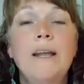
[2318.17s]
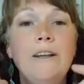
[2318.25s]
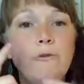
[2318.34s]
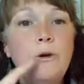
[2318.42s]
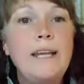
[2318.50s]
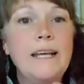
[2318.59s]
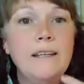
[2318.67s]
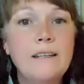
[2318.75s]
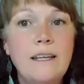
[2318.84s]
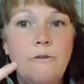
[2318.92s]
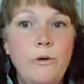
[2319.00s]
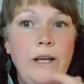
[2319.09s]
But if we
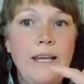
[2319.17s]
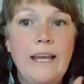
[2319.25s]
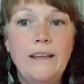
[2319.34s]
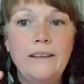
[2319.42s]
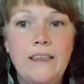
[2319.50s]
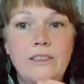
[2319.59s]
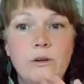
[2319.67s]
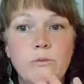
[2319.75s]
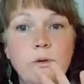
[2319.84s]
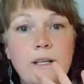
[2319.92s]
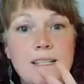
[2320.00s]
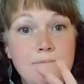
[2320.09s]
get that
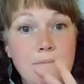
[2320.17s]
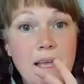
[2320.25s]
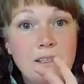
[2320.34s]
the root is